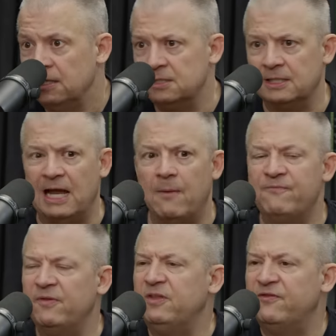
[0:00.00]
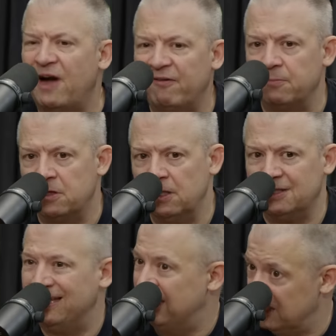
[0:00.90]
It's like now I'm 55, I'm
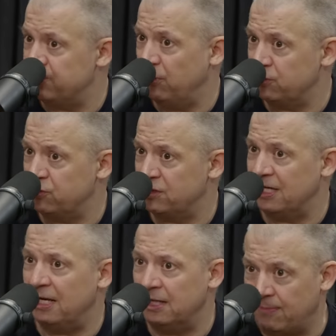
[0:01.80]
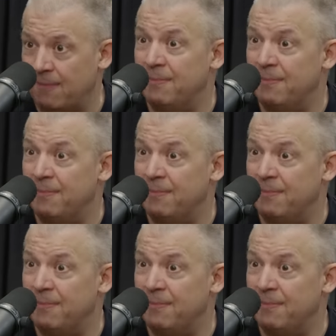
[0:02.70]
collecting Kiss posters again, like my